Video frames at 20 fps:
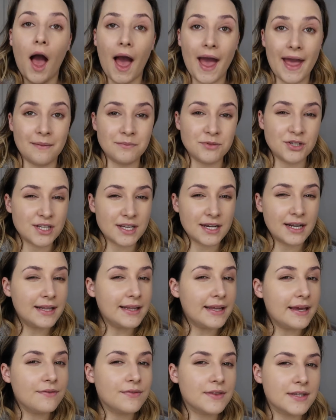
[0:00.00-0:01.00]
I am just going
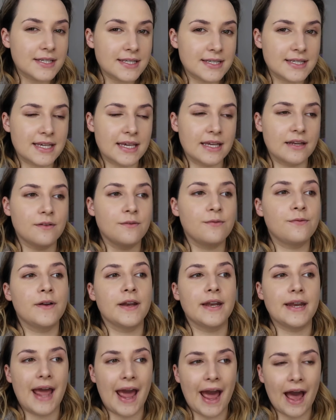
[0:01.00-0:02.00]
to leave the skin for
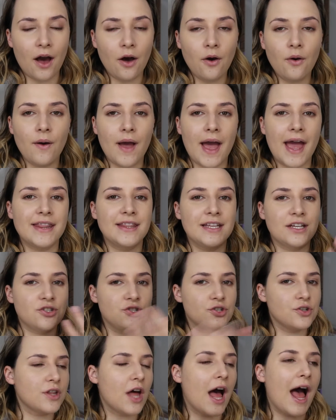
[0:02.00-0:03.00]
now and then
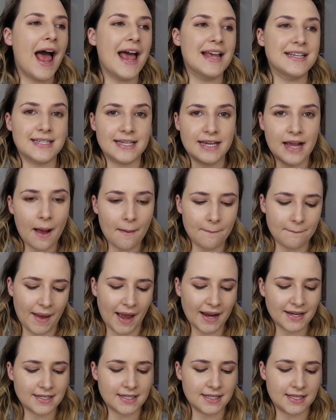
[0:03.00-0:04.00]
do the eyes and come
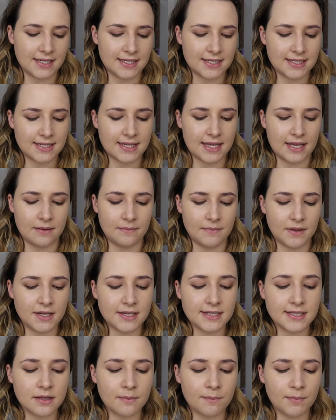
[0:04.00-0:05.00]
back to the skin,
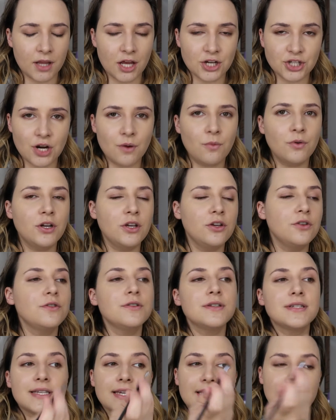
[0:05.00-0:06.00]
because the blush I want to
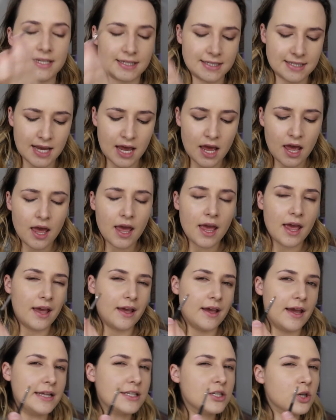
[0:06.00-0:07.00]
use is,
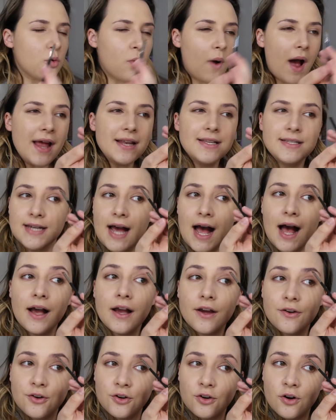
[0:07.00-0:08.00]
it's quite
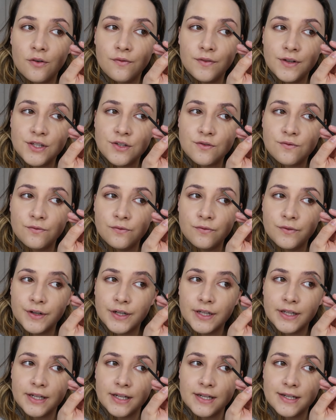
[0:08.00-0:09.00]
dark. I don't know if it's
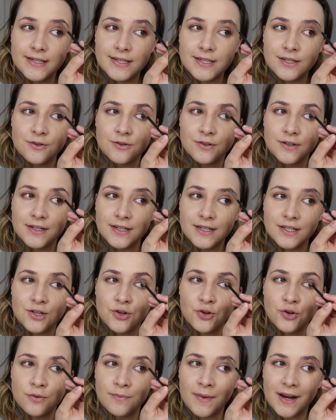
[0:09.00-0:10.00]
really suited
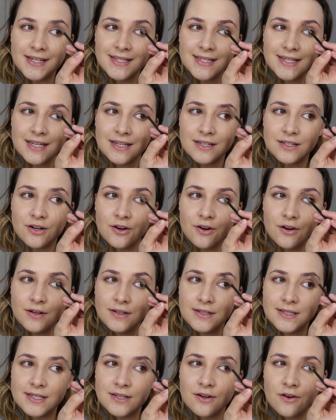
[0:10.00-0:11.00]
to my skin
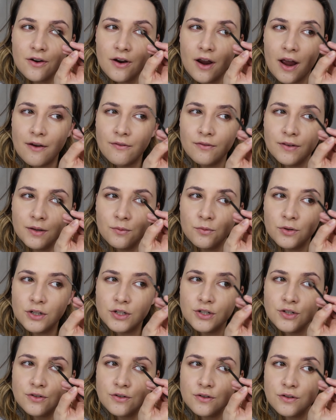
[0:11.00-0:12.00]
tone. So I really
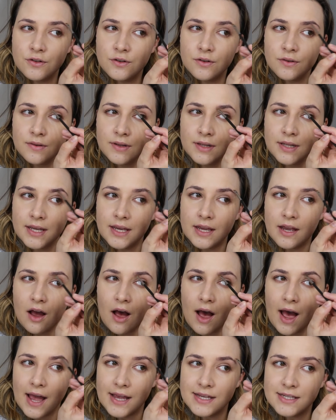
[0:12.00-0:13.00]
want to do the
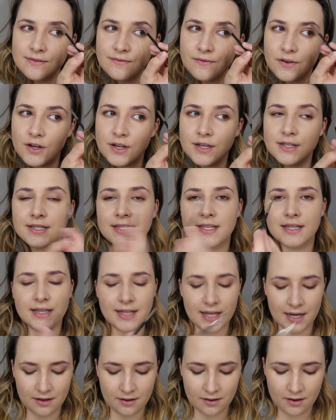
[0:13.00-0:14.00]
eyes first
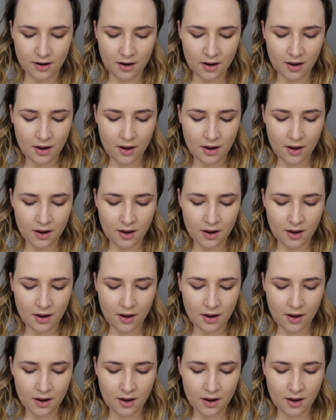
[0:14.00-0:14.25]
and then